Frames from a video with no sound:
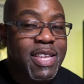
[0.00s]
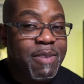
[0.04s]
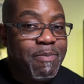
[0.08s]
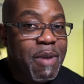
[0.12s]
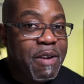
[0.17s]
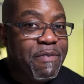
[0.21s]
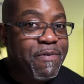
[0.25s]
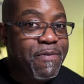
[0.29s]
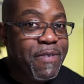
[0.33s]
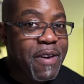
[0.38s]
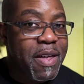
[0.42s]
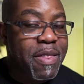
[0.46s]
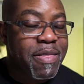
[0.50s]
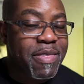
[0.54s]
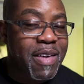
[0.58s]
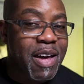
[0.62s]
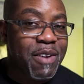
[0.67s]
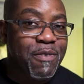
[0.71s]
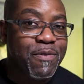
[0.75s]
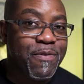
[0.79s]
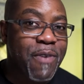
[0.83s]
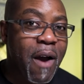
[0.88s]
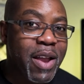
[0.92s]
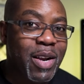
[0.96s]
then my 5th
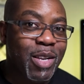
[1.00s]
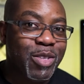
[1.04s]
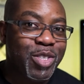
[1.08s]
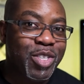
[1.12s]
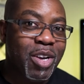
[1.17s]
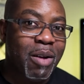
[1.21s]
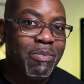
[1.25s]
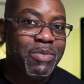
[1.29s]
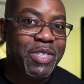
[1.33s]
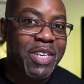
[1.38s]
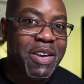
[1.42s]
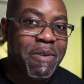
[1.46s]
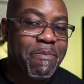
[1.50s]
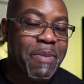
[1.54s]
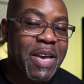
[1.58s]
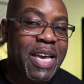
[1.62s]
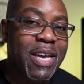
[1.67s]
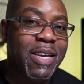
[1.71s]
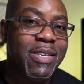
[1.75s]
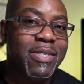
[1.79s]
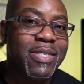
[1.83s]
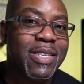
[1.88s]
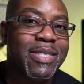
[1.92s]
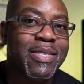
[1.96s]
and final top tip
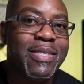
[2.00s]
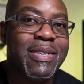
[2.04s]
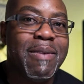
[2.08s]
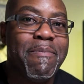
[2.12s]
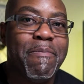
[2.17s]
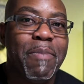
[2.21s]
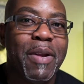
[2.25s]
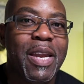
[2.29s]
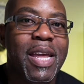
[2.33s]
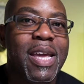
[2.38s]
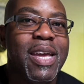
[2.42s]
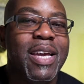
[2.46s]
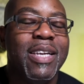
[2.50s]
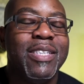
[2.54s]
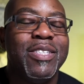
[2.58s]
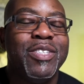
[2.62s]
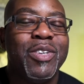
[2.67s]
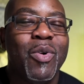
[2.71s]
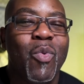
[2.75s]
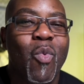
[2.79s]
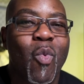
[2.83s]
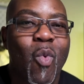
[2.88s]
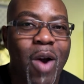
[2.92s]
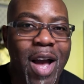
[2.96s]
is simply
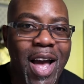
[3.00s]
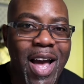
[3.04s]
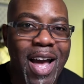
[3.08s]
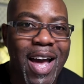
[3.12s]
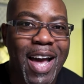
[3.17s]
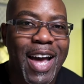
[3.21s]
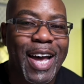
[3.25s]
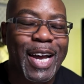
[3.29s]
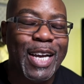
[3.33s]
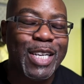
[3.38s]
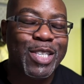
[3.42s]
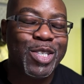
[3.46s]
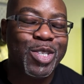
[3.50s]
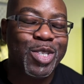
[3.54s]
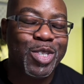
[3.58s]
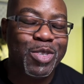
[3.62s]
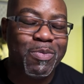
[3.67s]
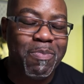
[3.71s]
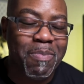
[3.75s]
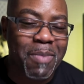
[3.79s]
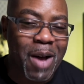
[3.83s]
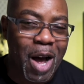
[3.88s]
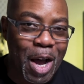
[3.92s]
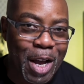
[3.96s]
to wear a
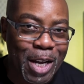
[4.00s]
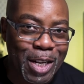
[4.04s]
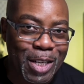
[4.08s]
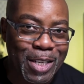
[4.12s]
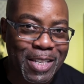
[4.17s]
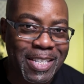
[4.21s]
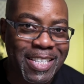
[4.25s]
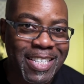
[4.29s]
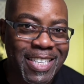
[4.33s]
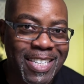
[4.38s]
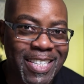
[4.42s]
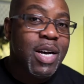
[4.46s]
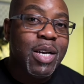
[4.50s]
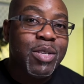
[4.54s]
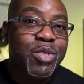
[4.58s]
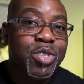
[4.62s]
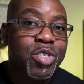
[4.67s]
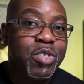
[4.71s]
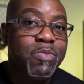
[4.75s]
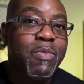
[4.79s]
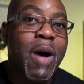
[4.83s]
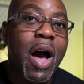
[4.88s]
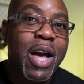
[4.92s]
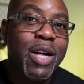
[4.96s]
smile.
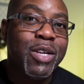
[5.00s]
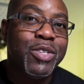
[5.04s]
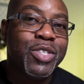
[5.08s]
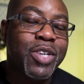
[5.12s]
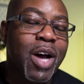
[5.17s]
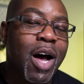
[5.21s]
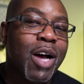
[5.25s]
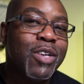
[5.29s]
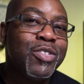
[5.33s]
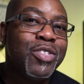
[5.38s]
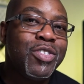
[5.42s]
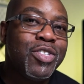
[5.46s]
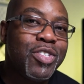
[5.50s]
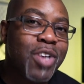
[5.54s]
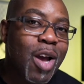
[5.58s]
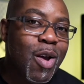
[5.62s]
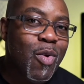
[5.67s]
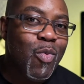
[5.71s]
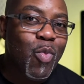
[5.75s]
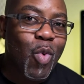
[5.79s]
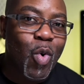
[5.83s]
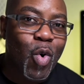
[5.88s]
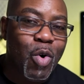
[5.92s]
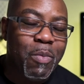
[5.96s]
Smiles are so
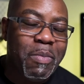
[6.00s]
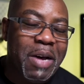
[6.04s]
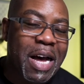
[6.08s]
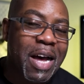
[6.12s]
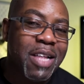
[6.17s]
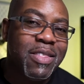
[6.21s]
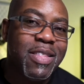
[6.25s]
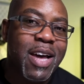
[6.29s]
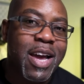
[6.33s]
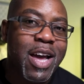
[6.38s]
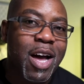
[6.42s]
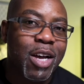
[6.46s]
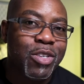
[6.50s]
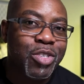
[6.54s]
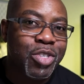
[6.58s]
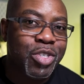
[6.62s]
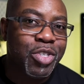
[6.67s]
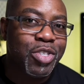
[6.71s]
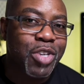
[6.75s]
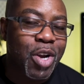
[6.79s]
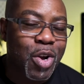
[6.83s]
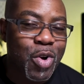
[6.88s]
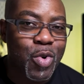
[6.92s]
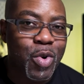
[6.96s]
warm and they are
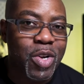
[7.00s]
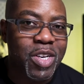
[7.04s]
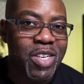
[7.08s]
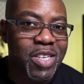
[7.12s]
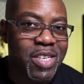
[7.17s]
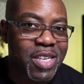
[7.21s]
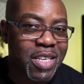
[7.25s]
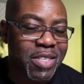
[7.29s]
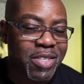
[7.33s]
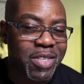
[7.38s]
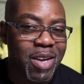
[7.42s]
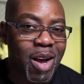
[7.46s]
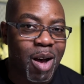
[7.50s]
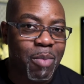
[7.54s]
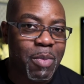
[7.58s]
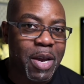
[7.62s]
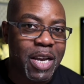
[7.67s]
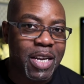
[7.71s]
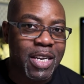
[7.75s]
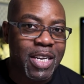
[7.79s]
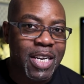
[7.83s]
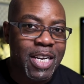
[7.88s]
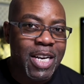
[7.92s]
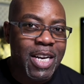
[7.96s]
so
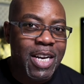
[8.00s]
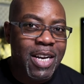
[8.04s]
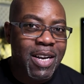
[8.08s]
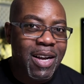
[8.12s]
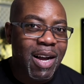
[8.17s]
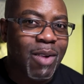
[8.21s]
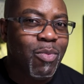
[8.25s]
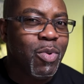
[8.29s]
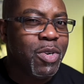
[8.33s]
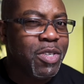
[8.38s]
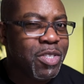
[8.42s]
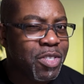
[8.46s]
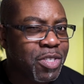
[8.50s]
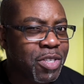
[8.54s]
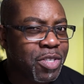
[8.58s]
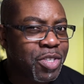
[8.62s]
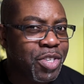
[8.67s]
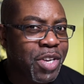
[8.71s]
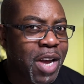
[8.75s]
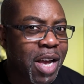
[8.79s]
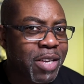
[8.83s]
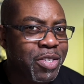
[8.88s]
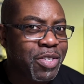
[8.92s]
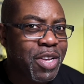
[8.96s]
disarming. I wouldn't
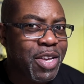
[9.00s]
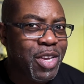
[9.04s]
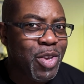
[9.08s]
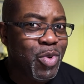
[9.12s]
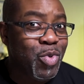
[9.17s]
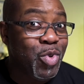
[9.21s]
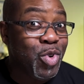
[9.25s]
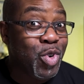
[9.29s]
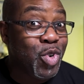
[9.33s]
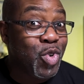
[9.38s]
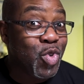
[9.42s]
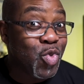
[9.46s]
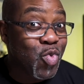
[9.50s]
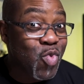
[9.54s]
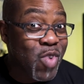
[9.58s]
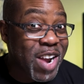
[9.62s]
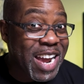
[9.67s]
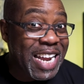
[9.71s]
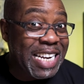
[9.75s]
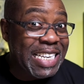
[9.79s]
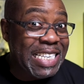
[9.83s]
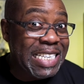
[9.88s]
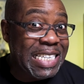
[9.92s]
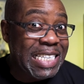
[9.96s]
suggest that you
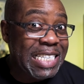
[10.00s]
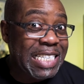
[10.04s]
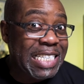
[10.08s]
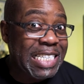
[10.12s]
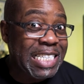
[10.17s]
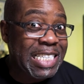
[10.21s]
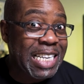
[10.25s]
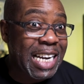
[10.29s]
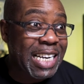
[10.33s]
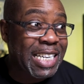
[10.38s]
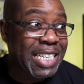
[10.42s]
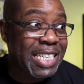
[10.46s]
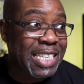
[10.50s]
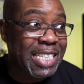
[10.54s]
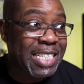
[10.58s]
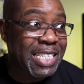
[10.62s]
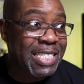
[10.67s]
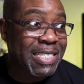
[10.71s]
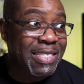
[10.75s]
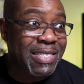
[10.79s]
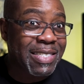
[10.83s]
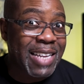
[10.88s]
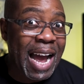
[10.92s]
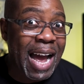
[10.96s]
grin like a
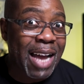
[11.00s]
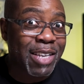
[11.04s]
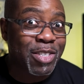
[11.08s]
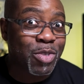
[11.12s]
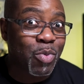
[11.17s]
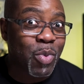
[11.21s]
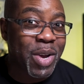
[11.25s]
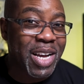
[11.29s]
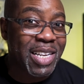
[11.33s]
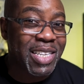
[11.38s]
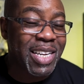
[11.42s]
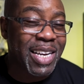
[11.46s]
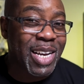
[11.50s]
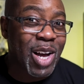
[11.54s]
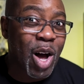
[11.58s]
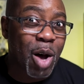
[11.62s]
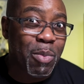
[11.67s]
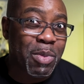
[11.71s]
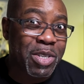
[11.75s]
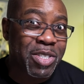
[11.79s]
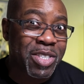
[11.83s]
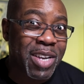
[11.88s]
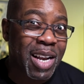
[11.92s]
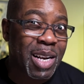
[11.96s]
axe-wielding
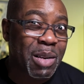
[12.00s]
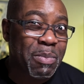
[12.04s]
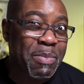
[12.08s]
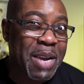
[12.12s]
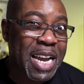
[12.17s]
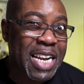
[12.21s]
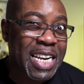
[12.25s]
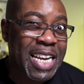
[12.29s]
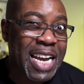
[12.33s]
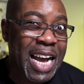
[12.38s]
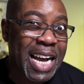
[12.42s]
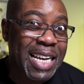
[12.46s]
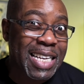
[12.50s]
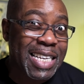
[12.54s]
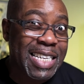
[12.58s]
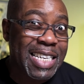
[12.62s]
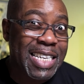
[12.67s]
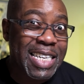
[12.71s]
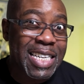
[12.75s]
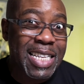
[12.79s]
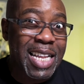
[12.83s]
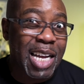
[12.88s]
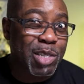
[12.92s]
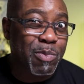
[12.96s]
homicidal maniac.
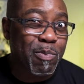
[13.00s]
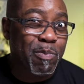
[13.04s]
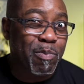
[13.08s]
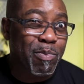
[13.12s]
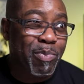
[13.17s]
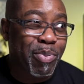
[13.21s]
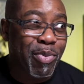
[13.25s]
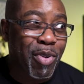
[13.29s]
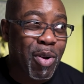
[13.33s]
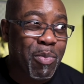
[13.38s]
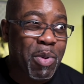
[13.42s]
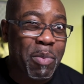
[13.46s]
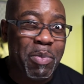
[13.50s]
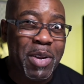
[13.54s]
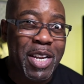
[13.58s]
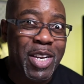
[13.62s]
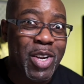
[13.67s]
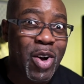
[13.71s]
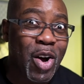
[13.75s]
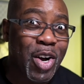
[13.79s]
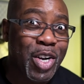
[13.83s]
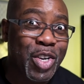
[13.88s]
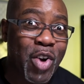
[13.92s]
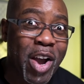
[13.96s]
That's probably
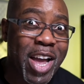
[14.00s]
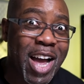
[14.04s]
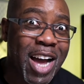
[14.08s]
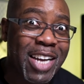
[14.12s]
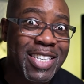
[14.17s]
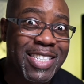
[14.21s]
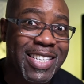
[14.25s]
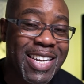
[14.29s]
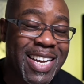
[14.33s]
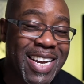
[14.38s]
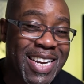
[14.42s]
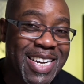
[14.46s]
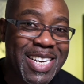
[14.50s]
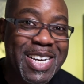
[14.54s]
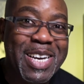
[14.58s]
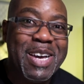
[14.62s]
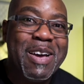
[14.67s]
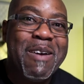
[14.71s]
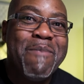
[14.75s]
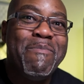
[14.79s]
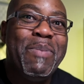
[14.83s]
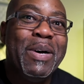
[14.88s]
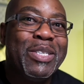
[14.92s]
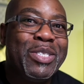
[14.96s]
not a great idea,
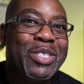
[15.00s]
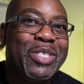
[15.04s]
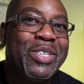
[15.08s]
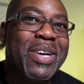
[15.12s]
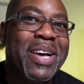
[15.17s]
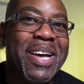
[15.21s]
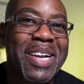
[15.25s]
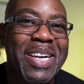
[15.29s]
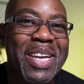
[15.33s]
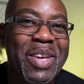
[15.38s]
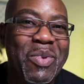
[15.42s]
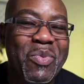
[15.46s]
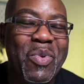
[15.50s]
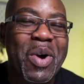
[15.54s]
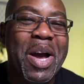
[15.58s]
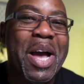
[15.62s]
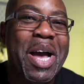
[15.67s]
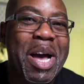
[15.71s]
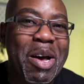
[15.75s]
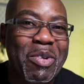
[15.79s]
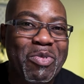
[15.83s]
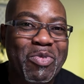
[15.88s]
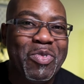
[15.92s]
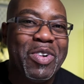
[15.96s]
but certainly wear
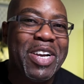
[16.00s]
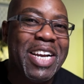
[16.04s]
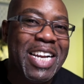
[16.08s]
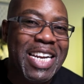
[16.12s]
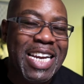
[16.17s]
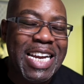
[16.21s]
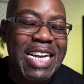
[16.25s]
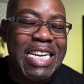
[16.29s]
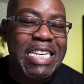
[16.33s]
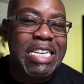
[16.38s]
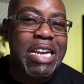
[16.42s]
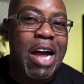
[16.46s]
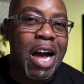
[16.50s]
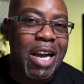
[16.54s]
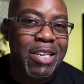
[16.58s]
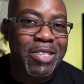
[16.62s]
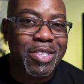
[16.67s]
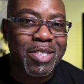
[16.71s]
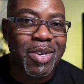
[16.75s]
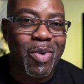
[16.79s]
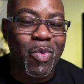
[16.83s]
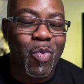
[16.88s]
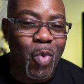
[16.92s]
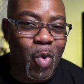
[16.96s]
a really
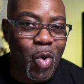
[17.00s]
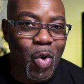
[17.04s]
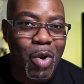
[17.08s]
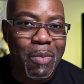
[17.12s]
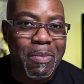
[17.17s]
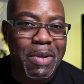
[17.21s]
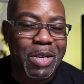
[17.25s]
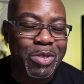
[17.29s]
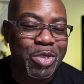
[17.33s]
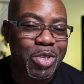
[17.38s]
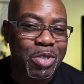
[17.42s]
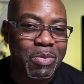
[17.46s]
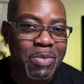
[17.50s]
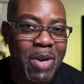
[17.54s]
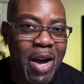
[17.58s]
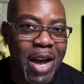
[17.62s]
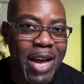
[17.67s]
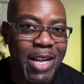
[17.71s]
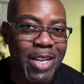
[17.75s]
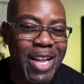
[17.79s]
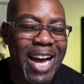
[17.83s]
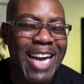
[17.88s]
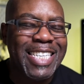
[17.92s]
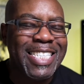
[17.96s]
nice warm
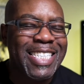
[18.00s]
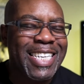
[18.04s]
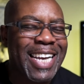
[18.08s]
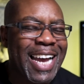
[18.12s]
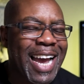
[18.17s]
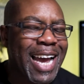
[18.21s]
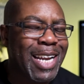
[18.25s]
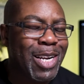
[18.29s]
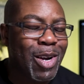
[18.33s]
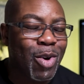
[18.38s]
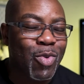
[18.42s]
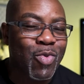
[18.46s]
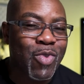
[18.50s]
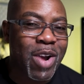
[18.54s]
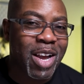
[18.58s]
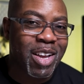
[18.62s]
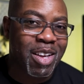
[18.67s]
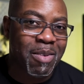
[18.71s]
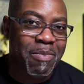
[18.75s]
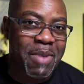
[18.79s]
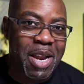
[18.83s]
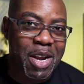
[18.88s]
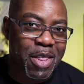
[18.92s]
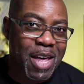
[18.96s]
smile. I cannot
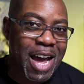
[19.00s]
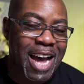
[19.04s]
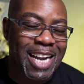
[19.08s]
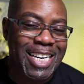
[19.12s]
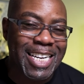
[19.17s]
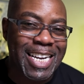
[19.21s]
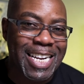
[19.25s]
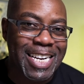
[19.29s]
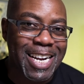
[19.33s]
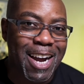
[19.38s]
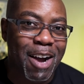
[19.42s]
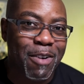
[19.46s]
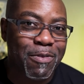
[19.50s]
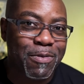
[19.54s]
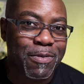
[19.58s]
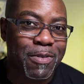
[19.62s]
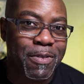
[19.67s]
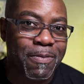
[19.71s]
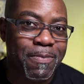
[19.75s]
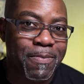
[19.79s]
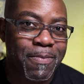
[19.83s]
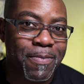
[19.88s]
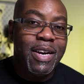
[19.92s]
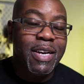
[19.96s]
recommend that enough.
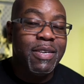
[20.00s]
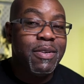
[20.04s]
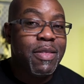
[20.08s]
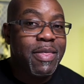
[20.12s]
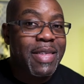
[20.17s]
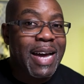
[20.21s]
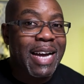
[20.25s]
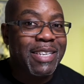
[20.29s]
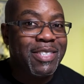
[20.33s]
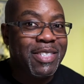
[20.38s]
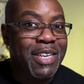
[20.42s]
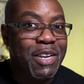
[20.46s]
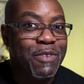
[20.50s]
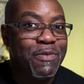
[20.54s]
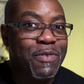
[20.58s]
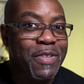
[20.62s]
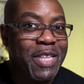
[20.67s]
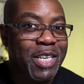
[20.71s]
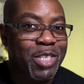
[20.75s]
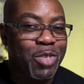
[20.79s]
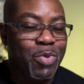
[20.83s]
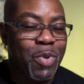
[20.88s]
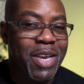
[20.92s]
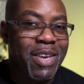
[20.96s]
And that's it for
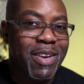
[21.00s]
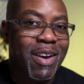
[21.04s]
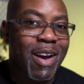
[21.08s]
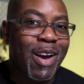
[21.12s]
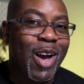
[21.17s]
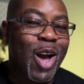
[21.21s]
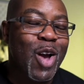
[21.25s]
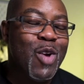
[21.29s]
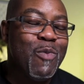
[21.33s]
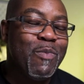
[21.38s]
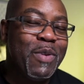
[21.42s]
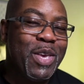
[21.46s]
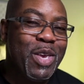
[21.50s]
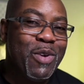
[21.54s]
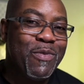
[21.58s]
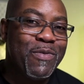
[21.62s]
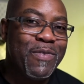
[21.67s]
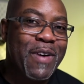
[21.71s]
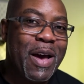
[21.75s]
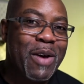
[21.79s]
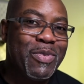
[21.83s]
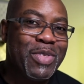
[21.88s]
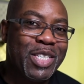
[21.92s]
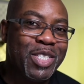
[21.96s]
this week. I hope you
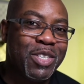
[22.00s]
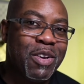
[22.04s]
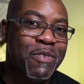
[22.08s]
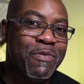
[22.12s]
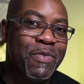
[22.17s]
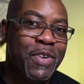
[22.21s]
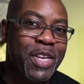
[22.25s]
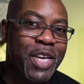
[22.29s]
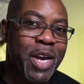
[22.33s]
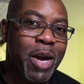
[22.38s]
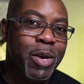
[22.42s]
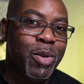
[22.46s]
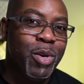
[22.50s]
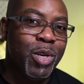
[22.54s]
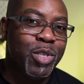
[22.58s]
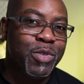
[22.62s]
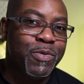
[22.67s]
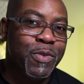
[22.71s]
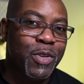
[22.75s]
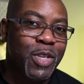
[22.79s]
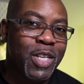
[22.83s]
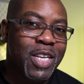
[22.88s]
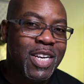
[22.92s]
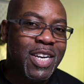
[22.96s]
found this video
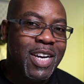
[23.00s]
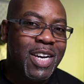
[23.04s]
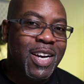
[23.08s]
useful.